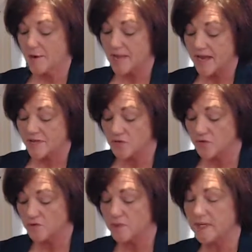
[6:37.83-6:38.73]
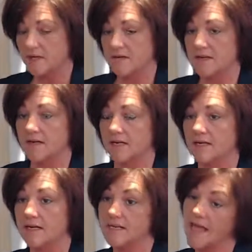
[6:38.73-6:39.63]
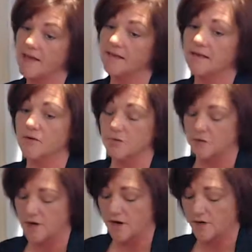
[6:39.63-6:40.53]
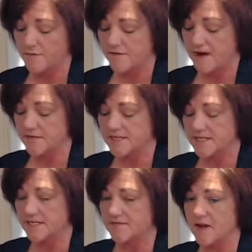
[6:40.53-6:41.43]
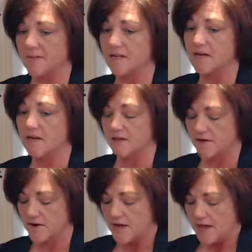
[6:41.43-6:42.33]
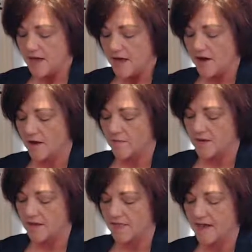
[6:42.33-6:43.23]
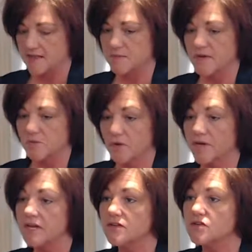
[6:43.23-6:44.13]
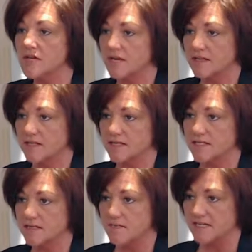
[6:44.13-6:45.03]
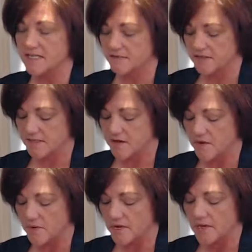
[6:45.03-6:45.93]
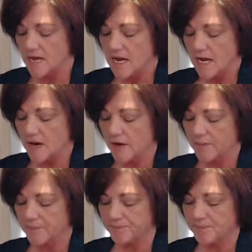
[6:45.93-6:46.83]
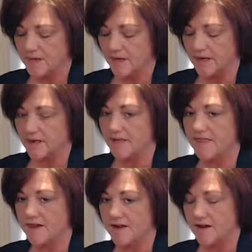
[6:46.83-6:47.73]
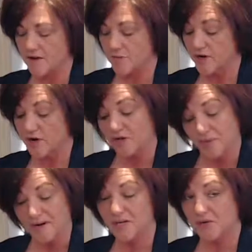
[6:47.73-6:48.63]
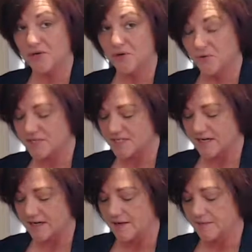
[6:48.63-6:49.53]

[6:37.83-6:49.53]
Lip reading: But we have a group here in Canada where 5 or 6 families together that has been working to get this May 17 going. And we got great news.